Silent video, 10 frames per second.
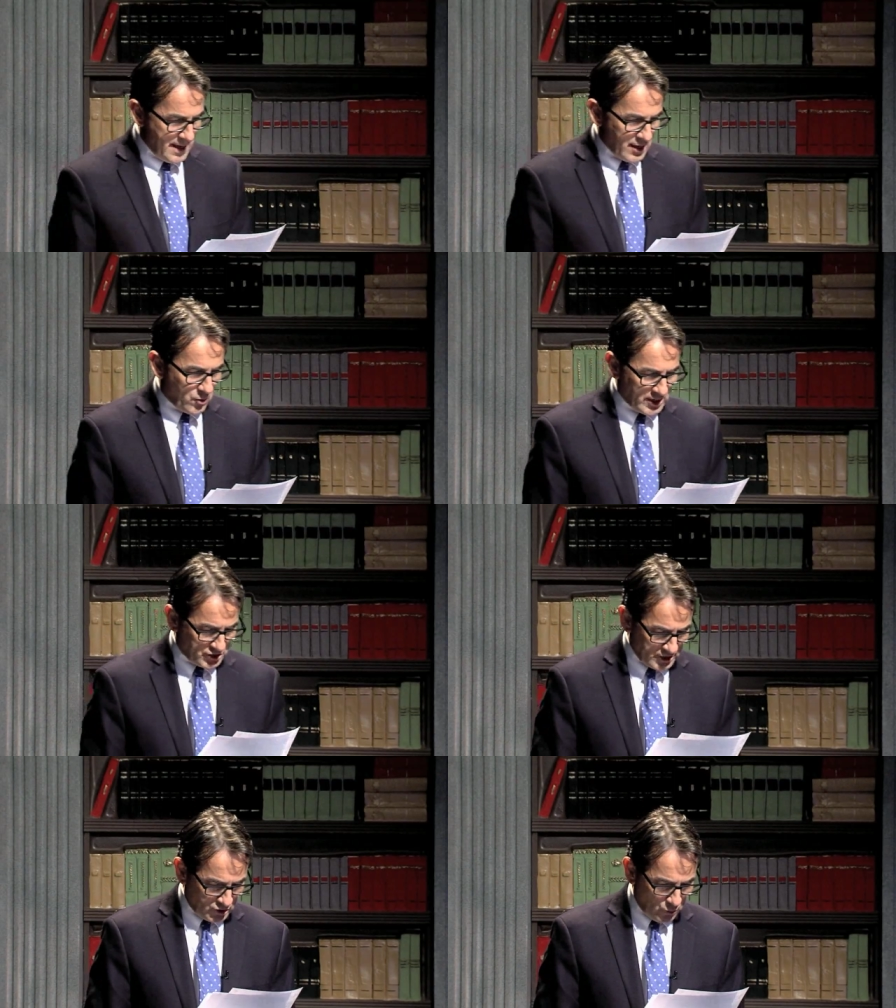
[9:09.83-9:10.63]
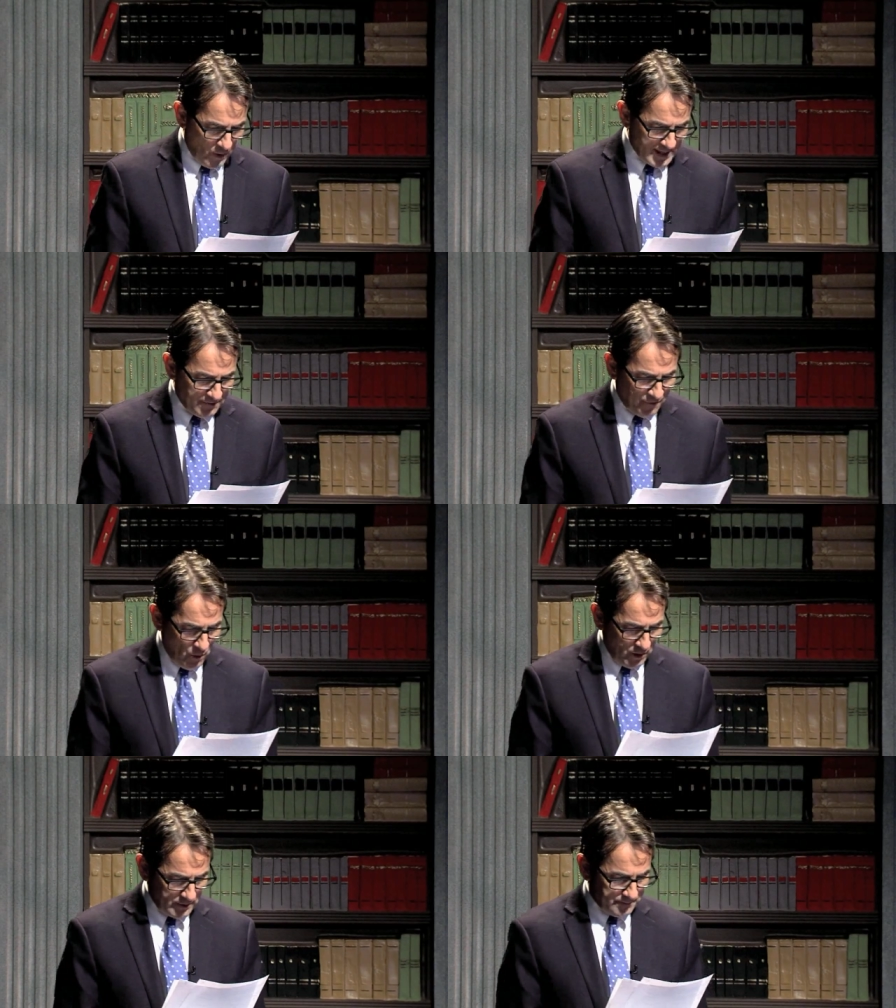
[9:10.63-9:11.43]
Question
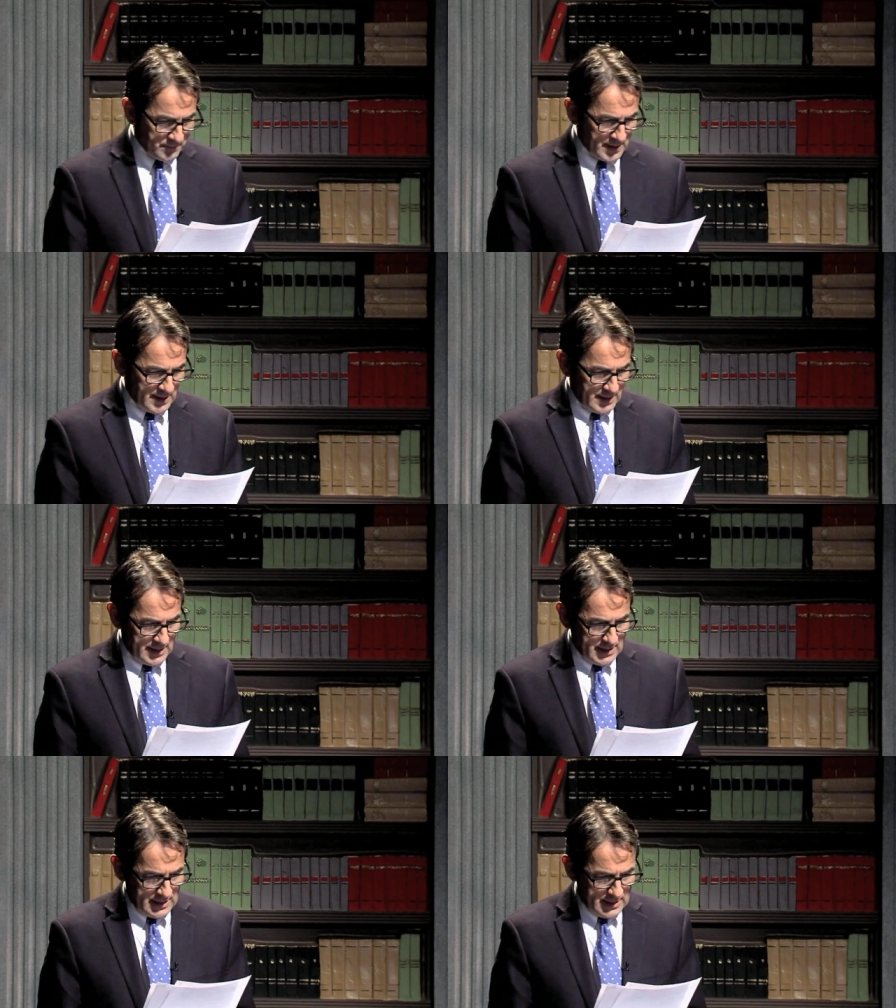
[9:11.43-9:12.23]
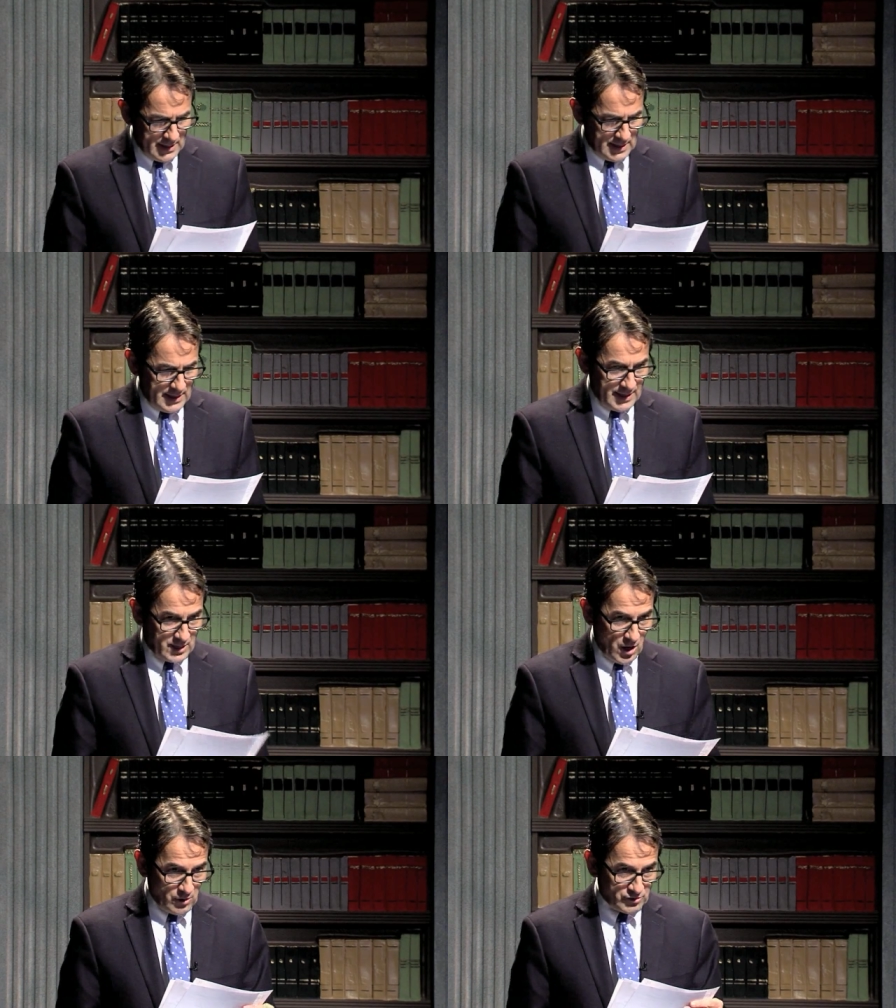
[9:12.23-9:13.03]
24. It
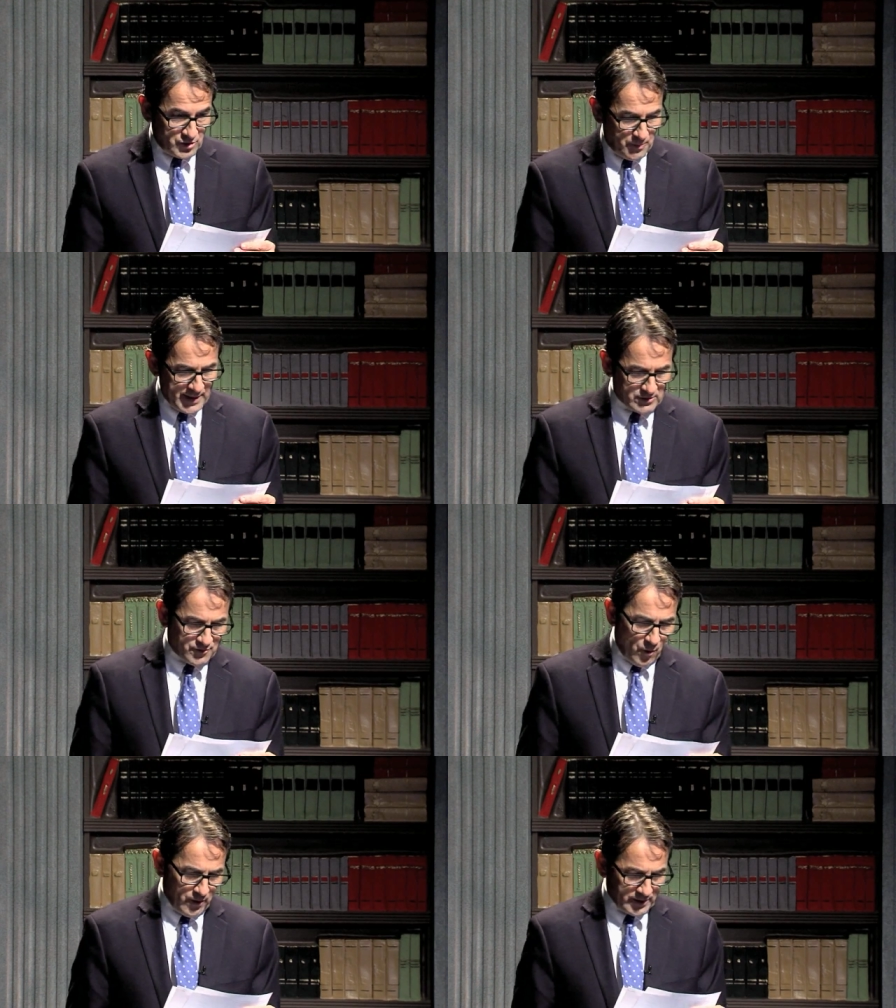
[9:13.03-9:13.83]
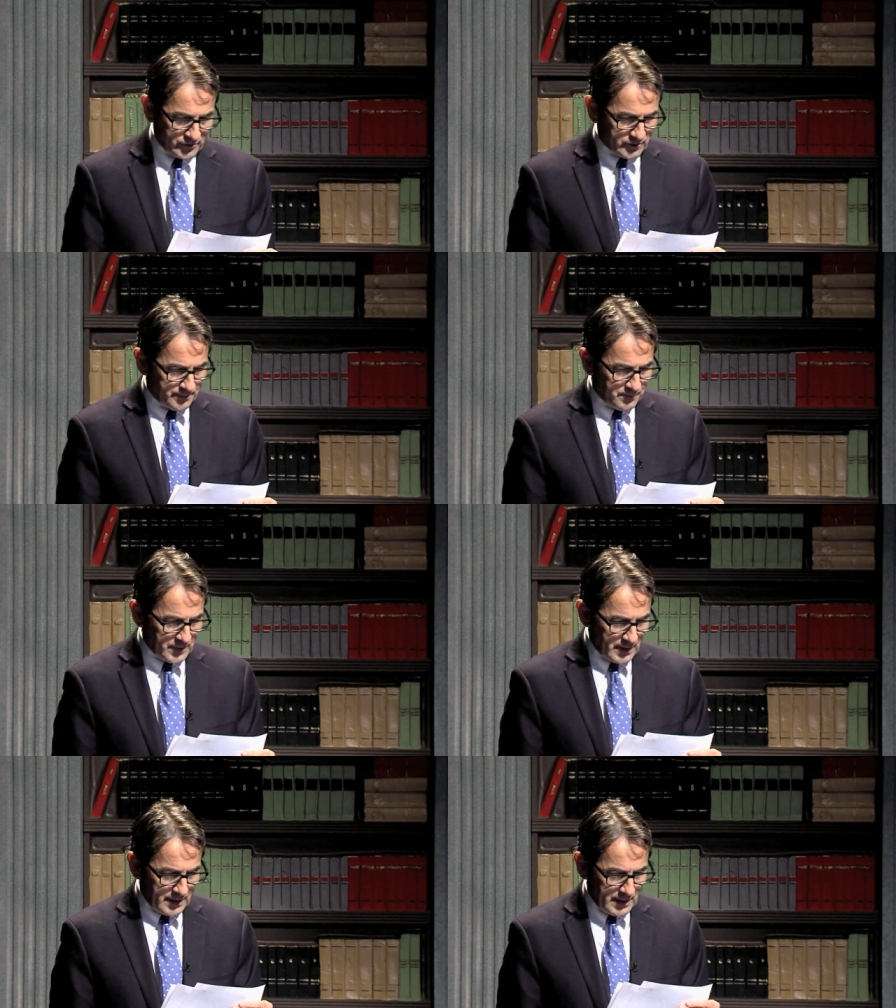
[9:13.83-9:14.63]
goes to Binks Forest.
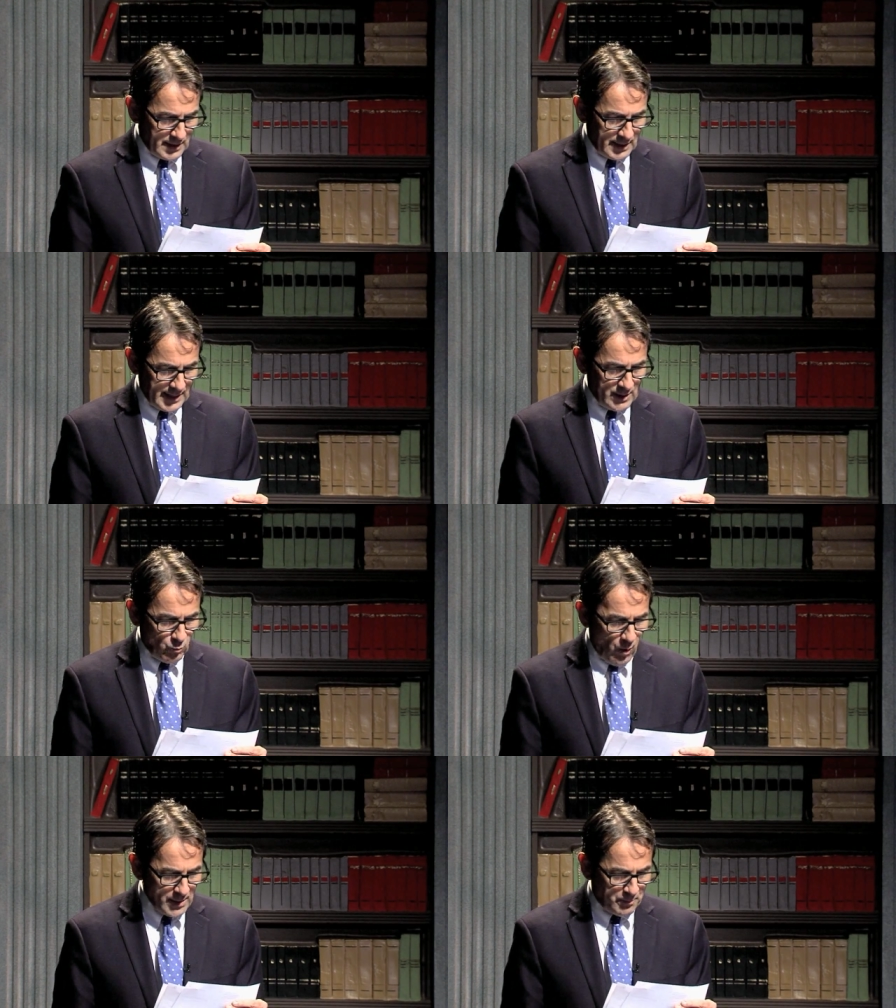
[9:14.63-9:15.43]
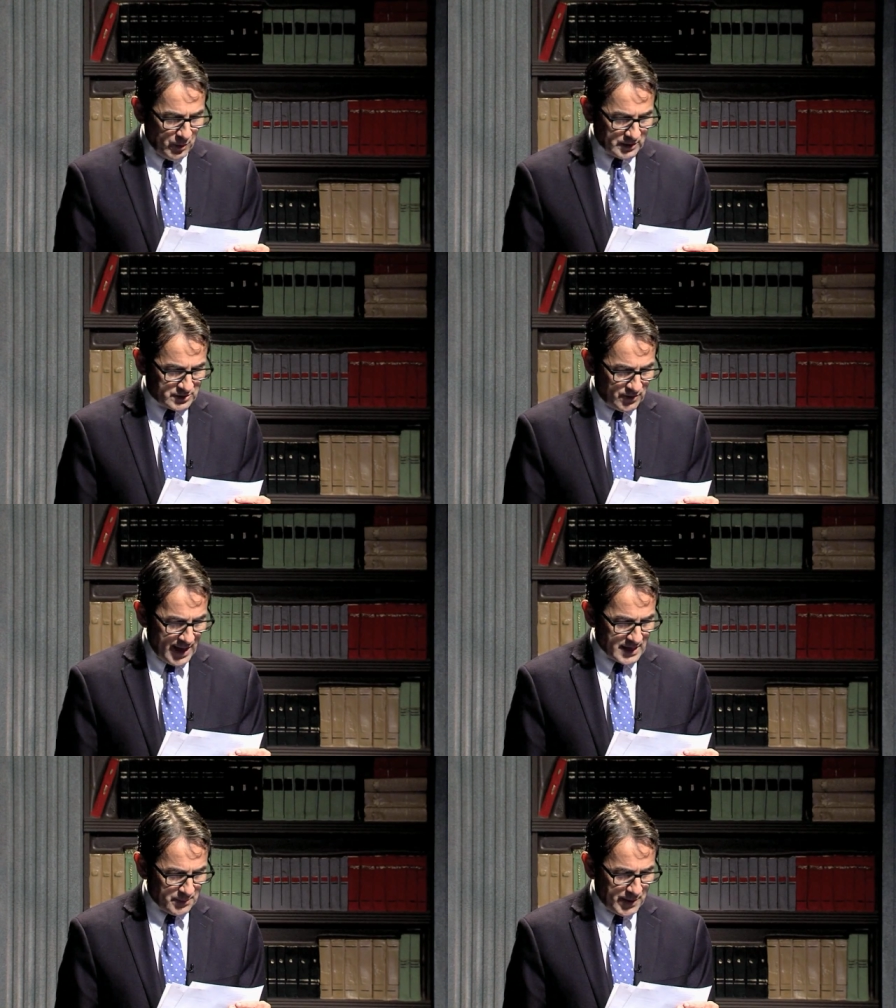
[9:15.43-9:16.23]
In what book do they
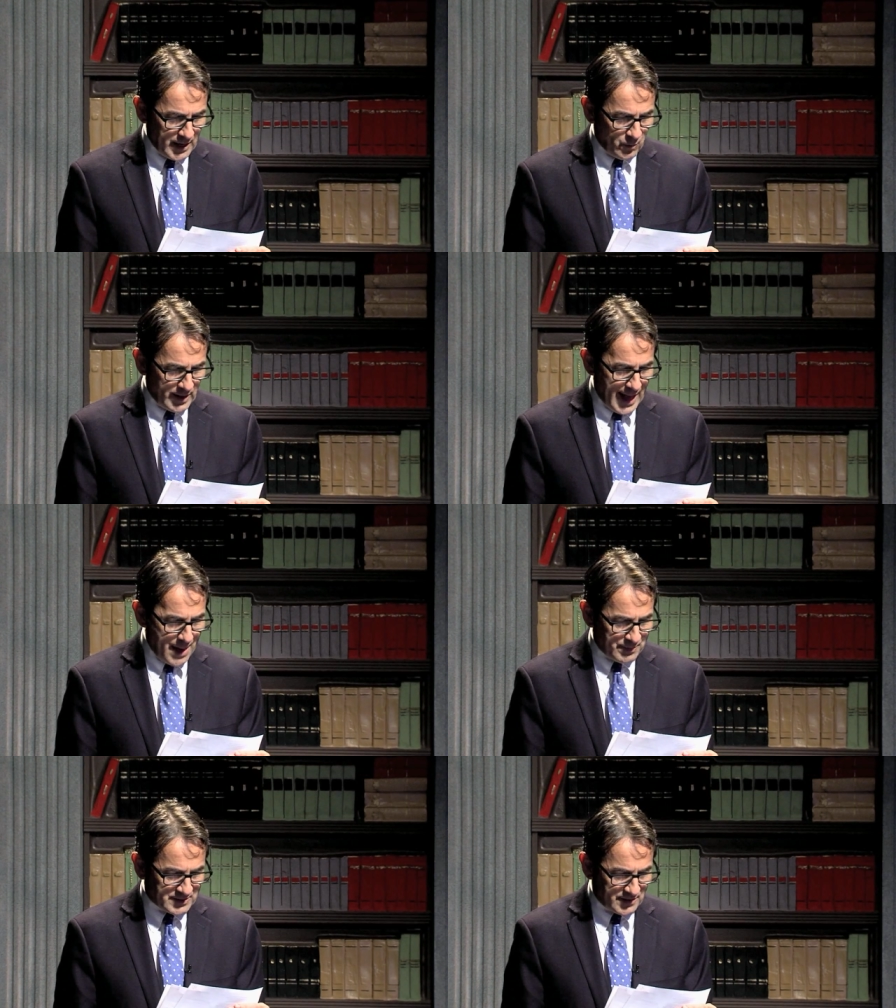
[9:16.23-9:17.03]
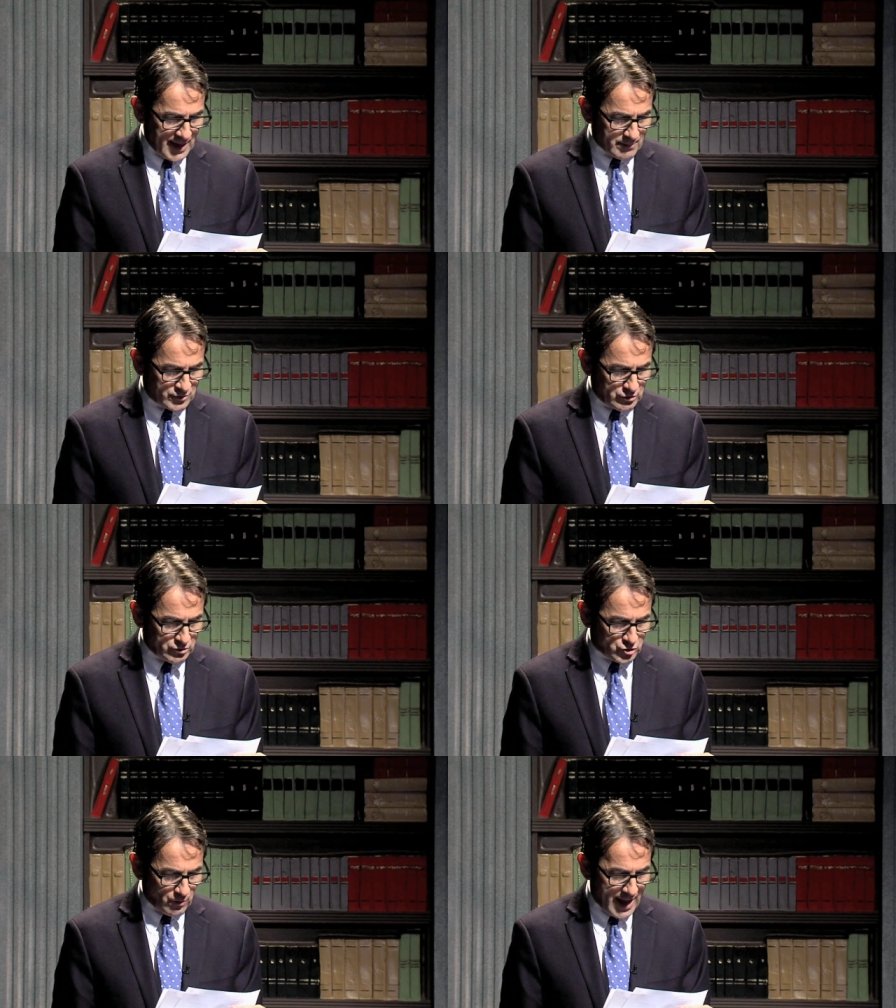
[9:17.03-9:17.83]
compare what happened to them to
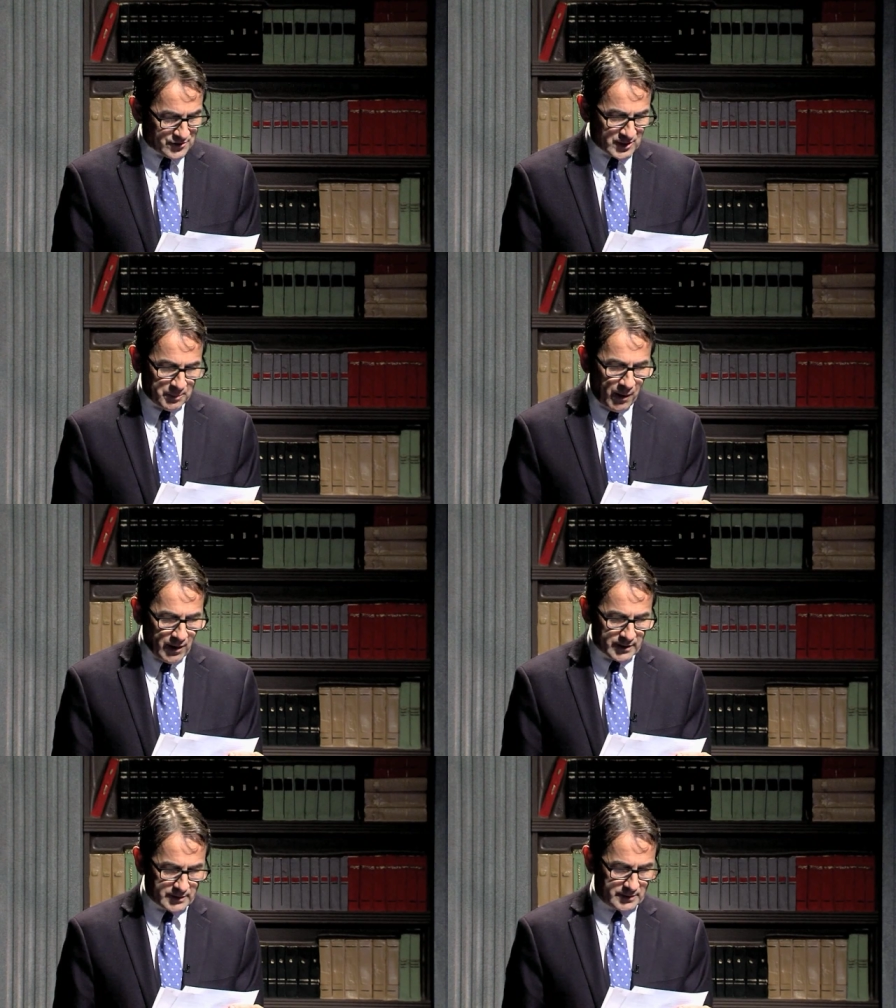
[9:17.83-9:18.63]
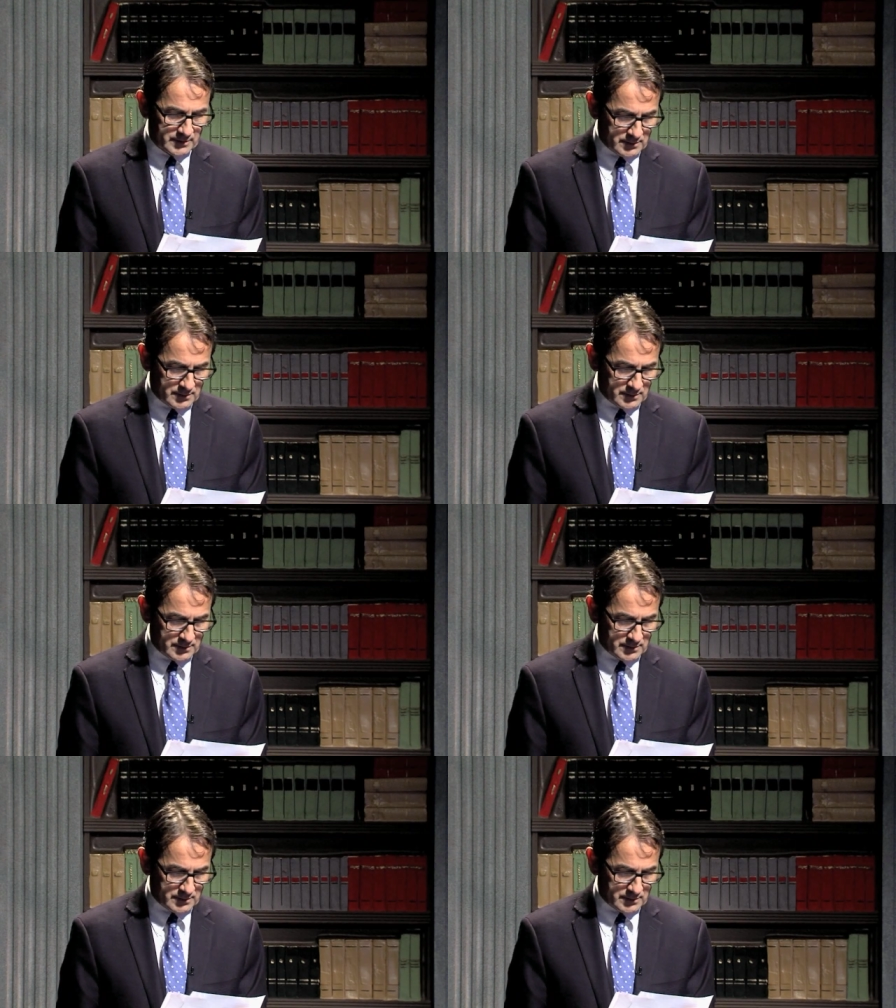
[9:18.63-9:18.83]
Jurassic Park?